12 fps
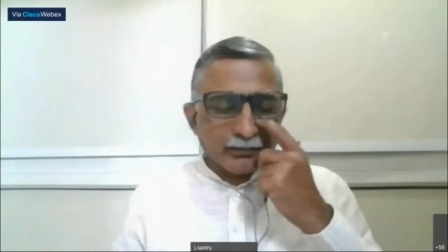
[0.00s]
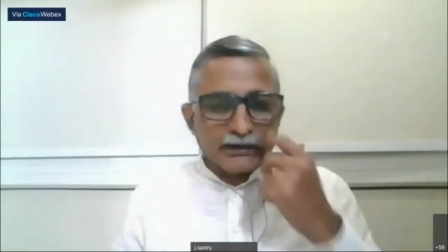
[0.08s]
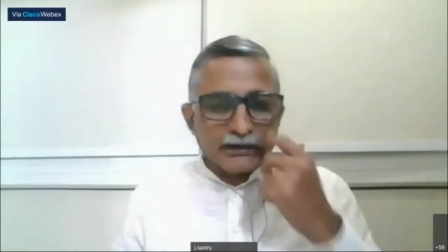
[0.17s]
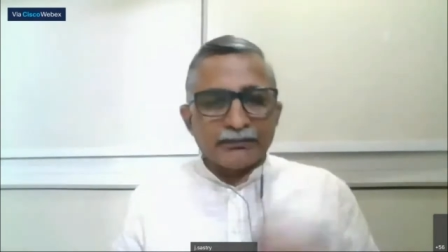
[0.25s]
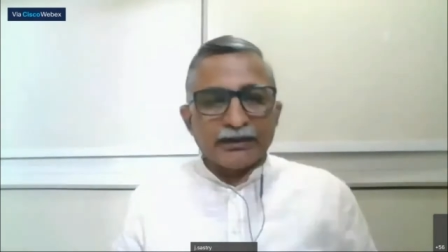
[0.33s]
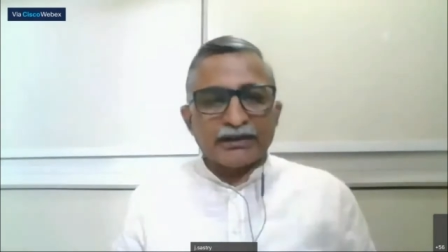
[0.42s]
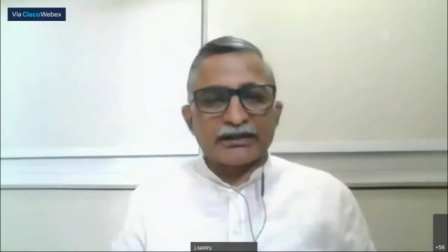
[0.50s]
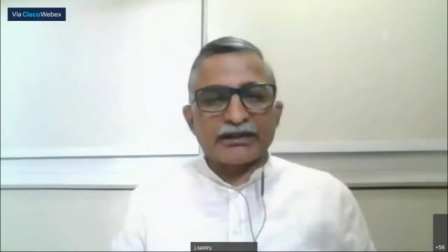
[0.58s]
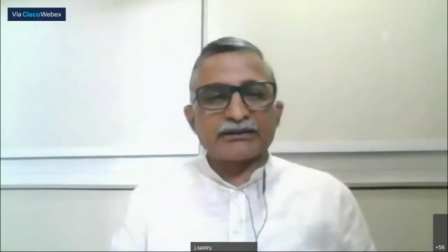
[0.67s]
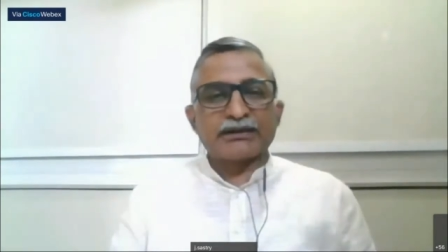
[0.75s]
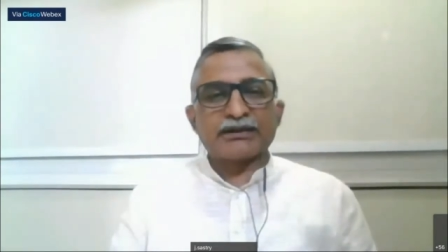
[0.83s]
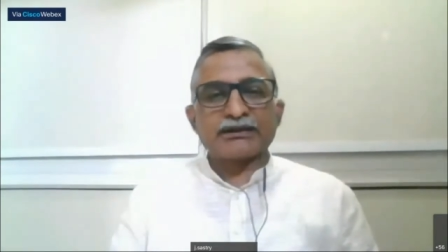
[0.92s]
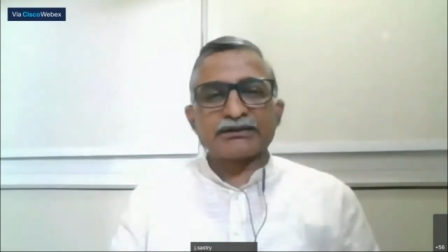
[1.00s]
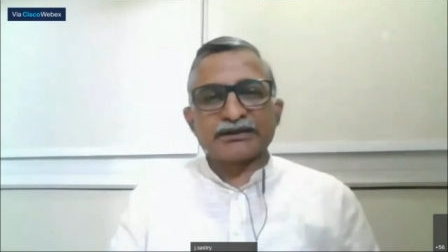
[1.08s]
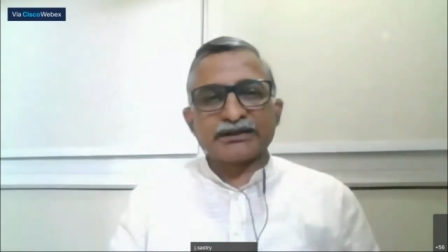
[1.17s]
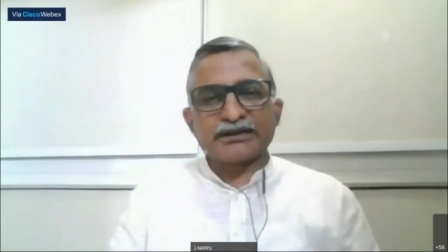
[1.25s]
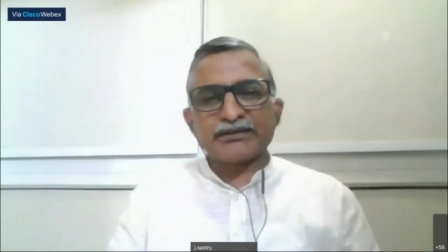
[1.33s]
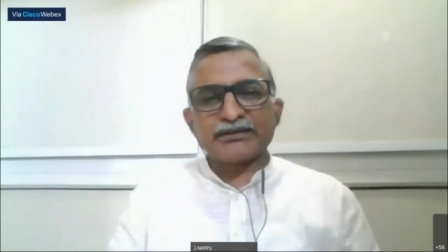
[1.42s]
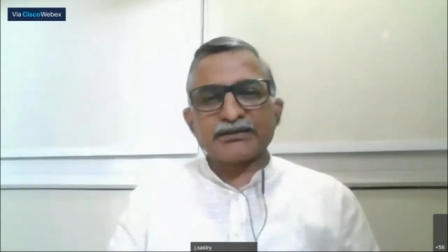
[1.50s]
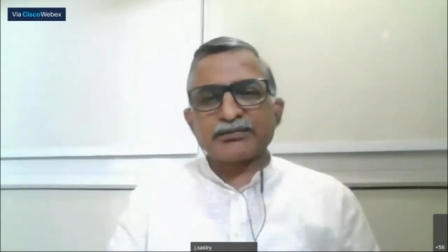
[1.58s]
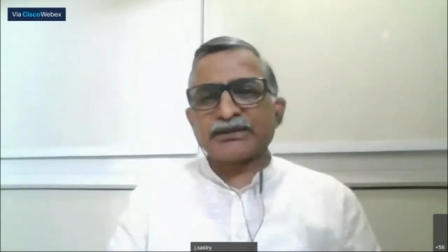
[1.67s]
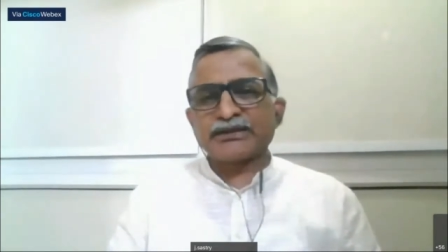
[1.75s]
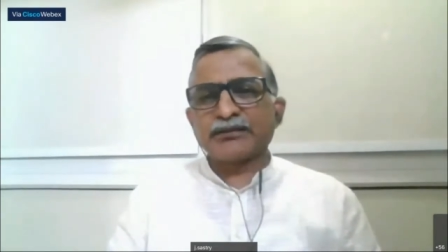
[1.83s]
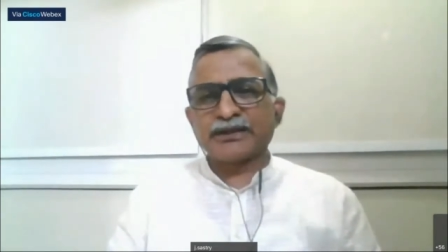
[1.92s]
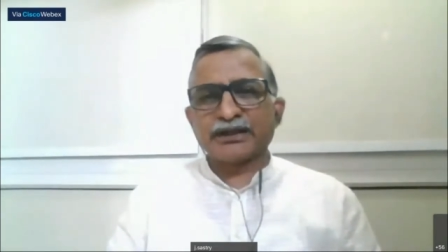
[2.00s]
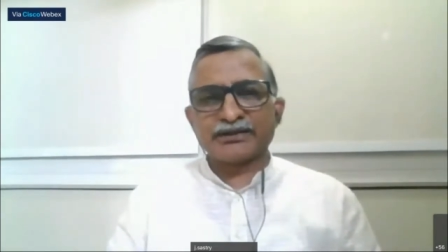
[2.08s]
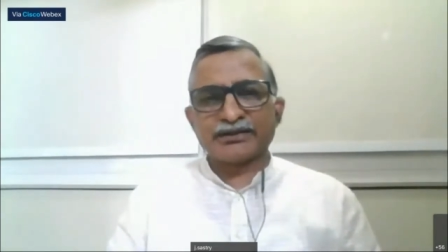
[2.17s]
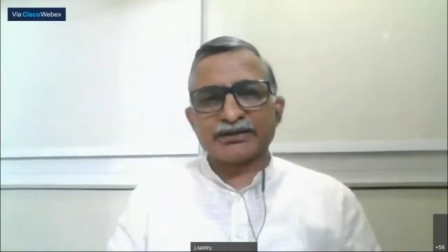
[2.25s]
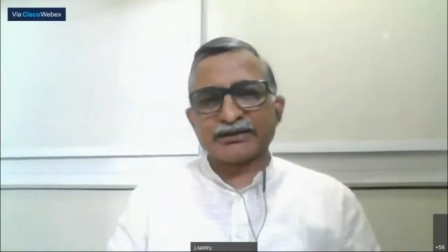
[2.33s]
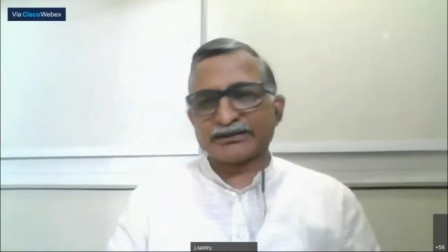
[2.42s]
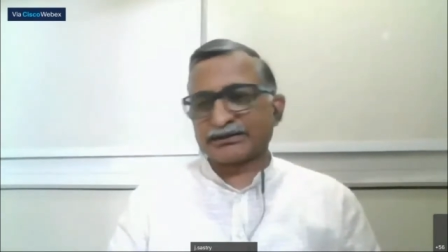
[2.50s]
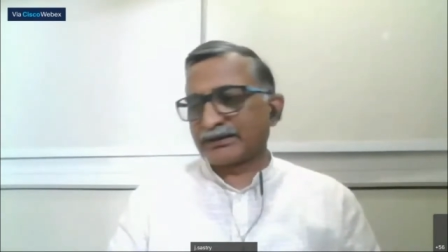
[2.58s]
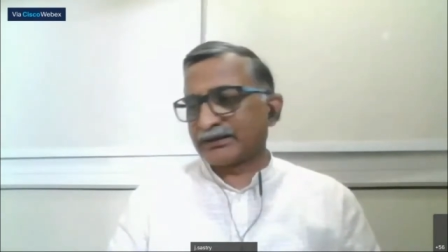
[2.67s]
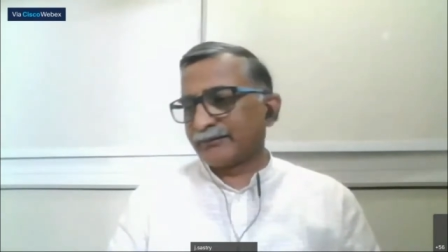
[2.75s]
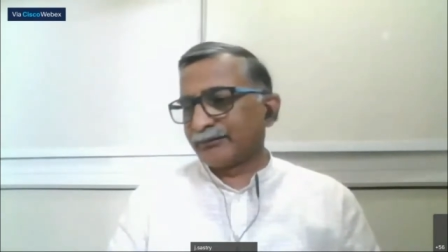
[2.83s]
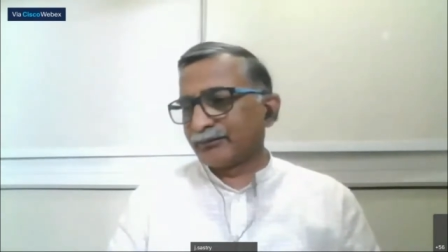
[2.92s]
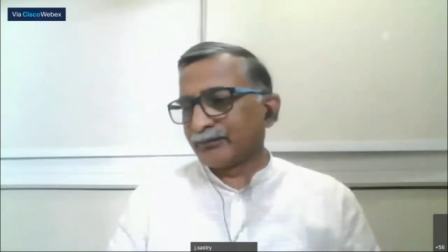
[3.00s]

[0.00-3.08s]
but the matter is a little serious but it can be addressed